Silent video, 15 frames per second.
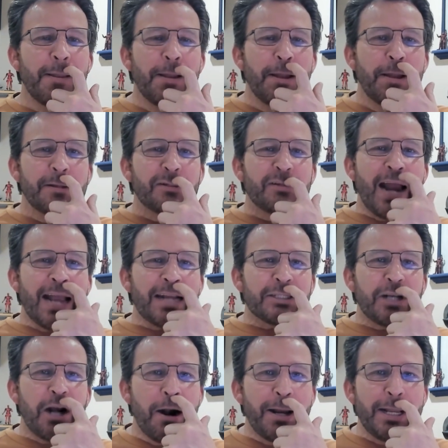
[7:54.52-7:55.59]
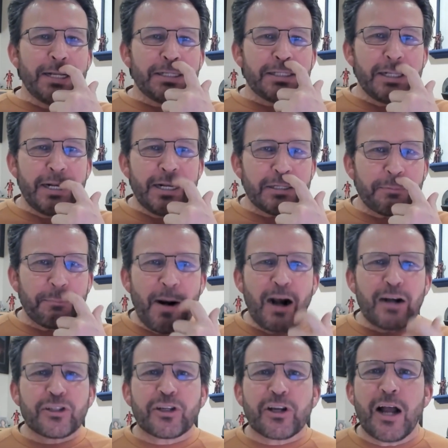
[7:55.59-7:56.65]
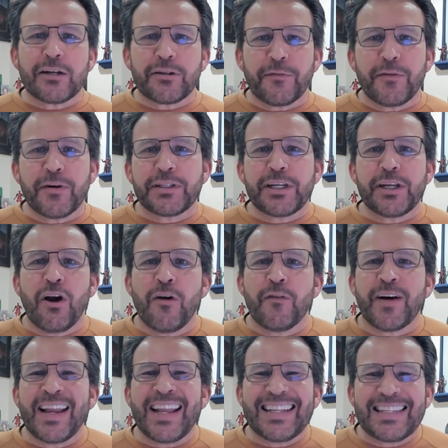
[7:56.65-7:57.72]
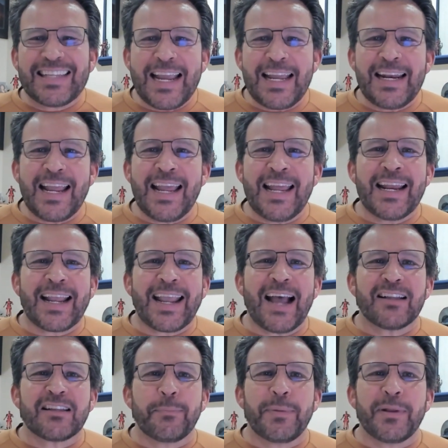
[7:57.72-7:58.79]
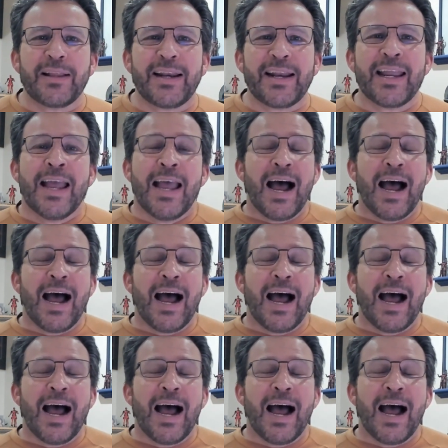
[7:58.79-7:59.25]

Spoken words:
Track star incident sparks controversy over intent and accountability.